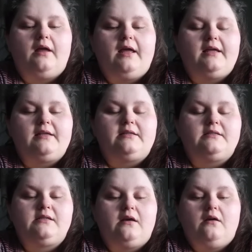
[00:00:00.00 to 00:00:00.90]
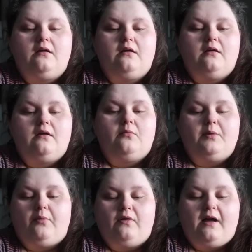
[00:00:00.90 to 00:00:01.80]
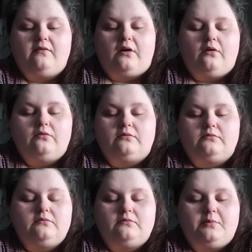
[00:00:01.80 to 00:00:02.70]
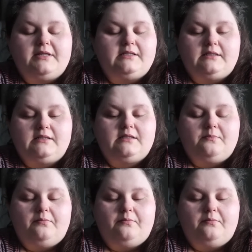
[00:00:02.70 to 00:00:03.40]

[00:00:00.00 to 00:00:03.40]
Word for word: and we both have our own reasons,